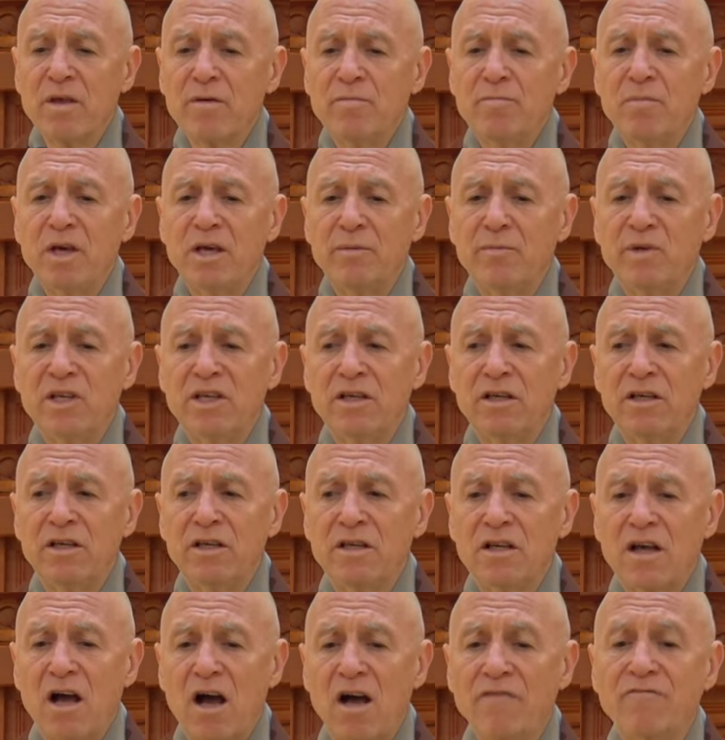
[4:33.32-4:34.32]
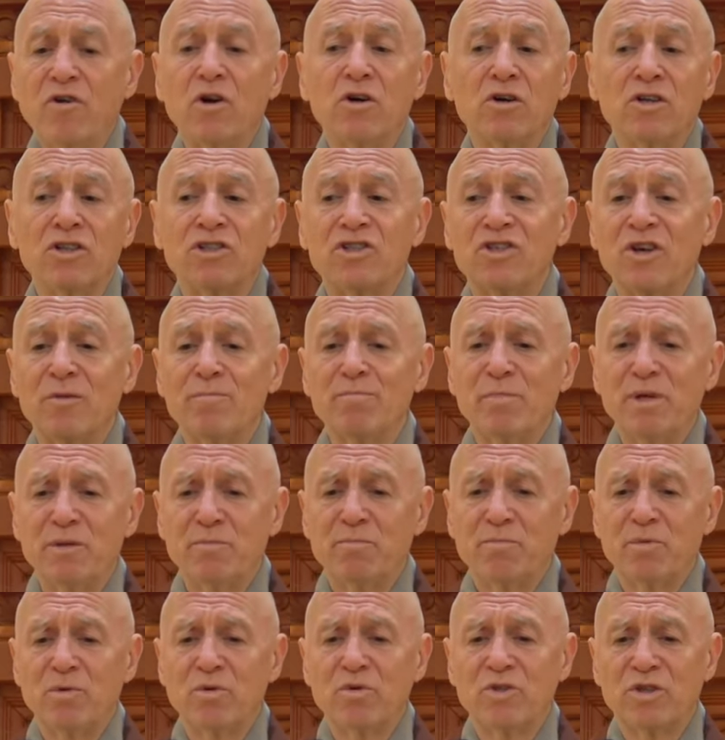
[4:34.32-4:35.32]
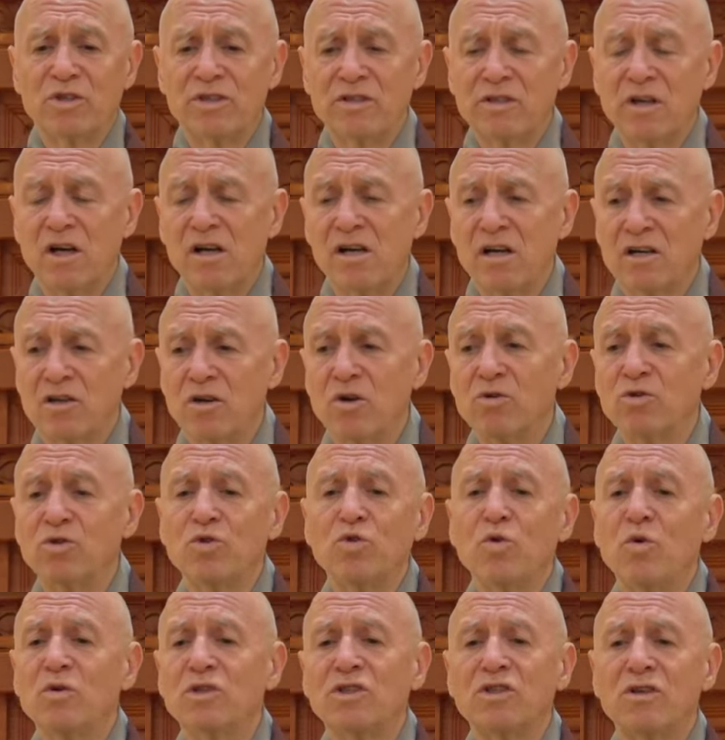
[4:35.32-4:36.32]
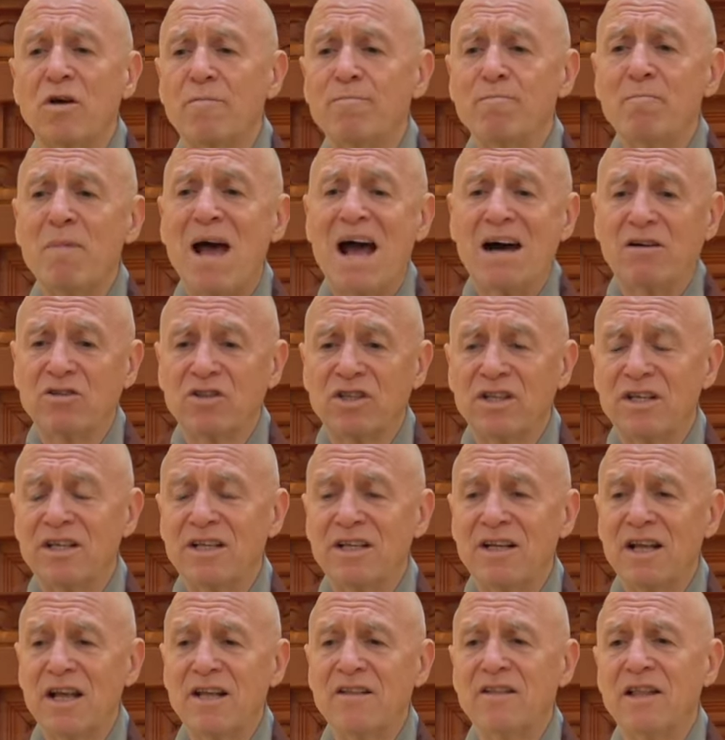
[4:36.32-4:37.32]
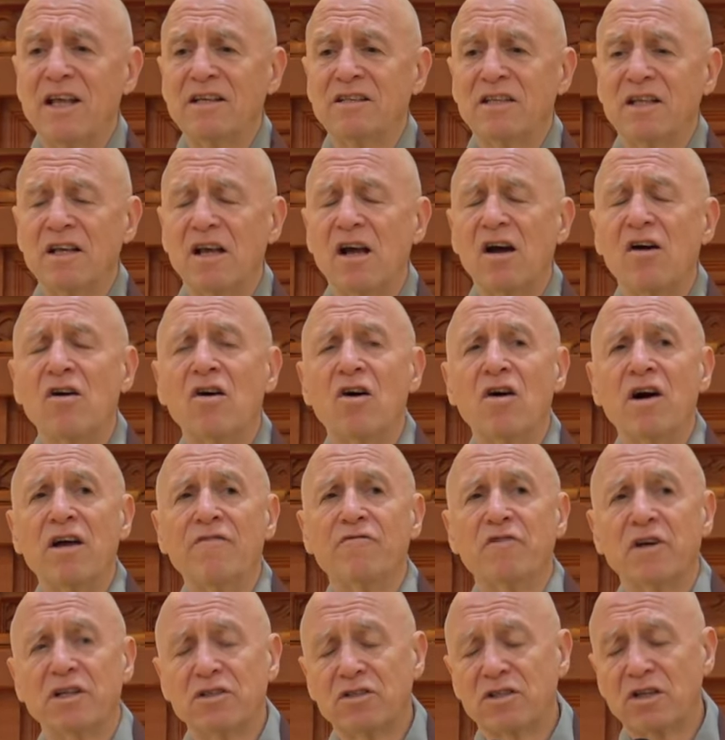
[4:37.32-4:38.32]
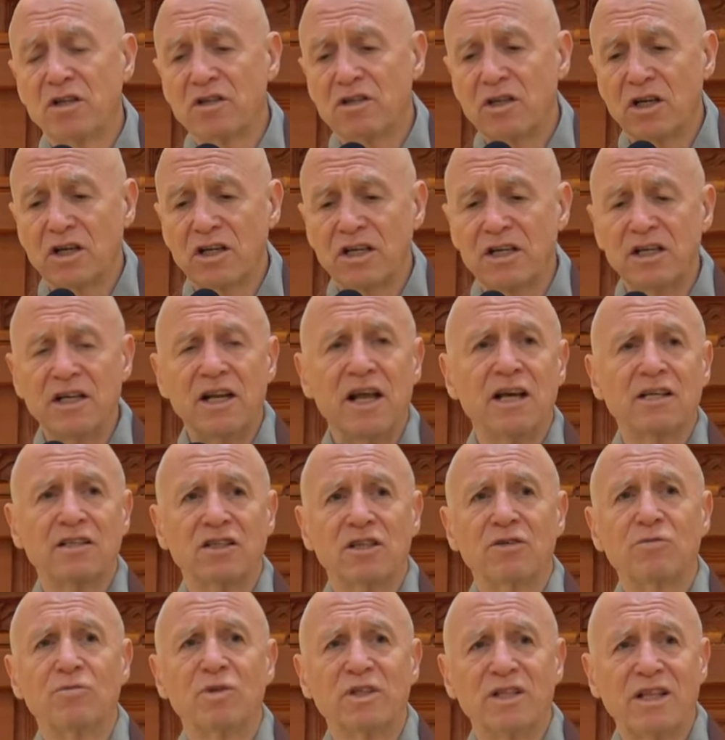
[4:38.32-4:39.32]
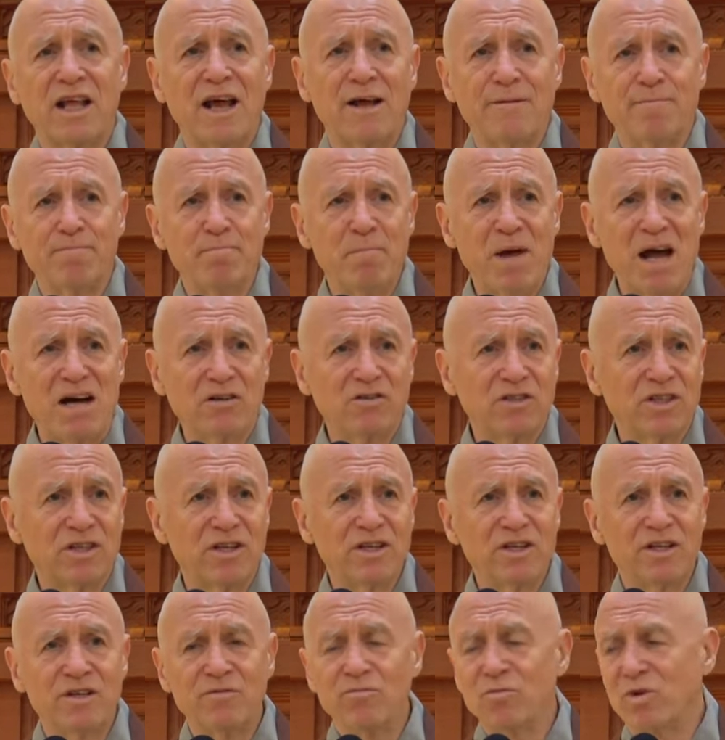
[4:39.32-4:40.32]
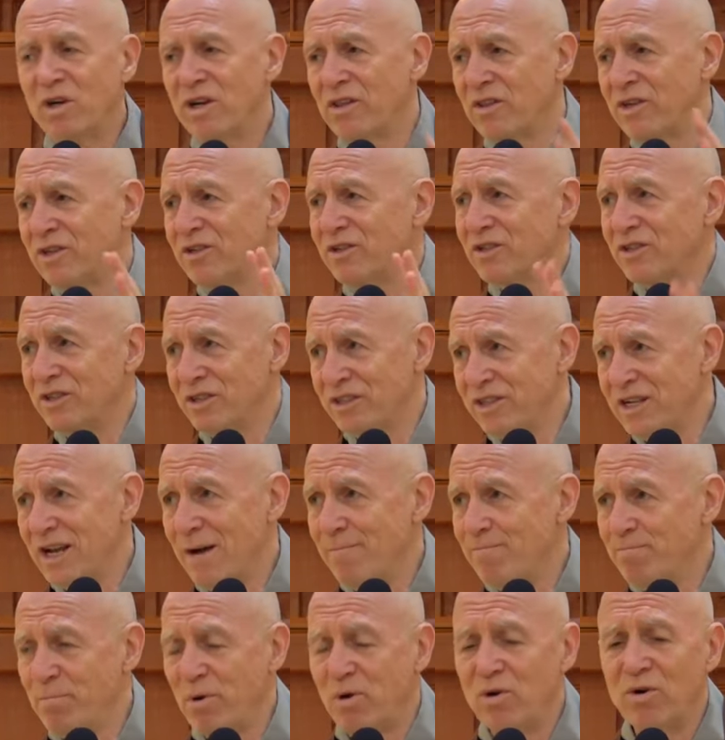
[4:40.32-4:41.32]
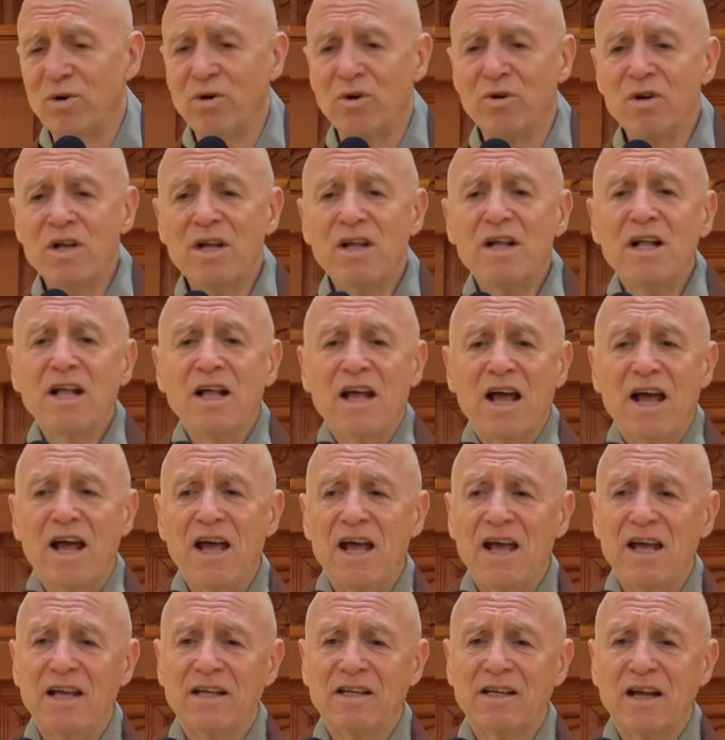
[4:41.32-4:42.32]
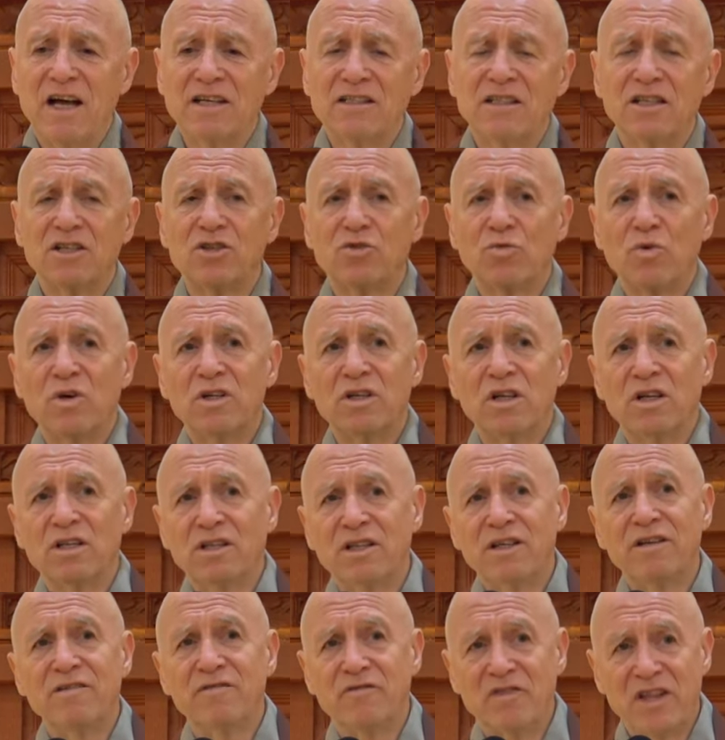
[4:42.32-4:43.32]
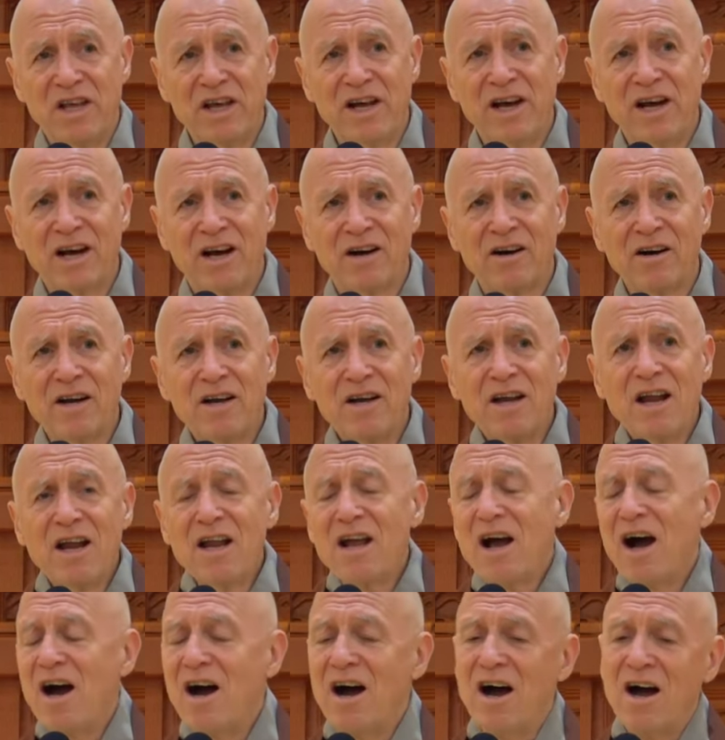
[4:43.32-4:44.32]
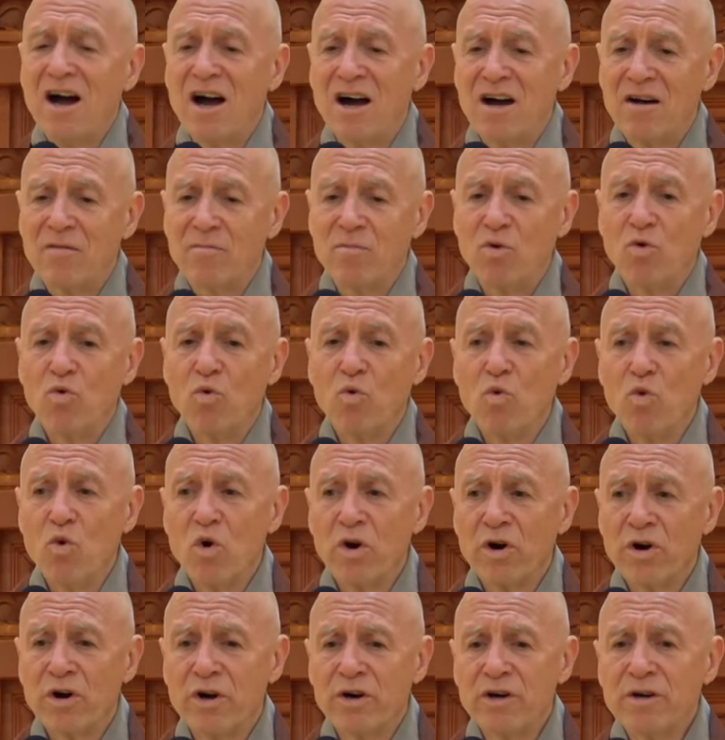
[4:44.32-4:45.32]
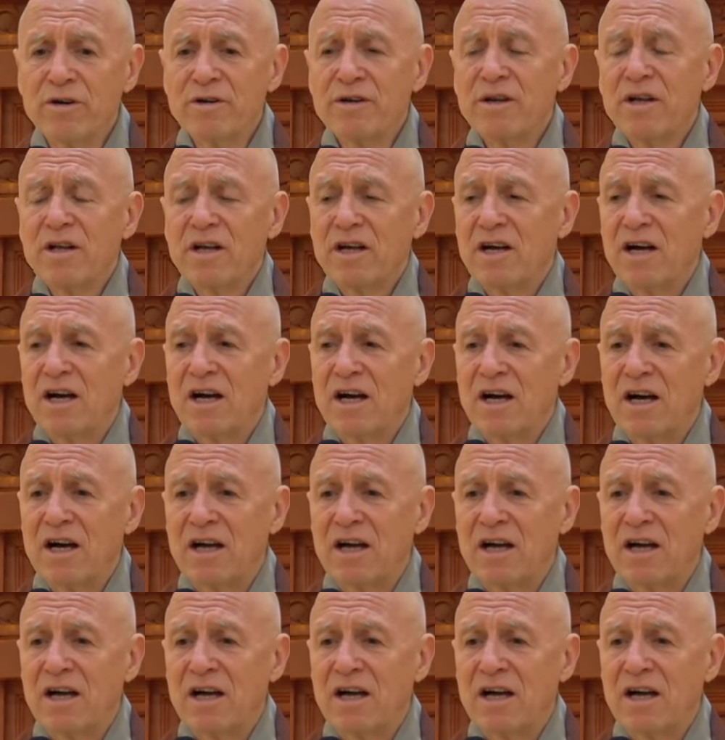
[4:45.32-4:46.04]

Maybe I've heard some people go to some mountain and they say, oh, I felt such a connection with that mountain where there's a temple and I just want to live there. I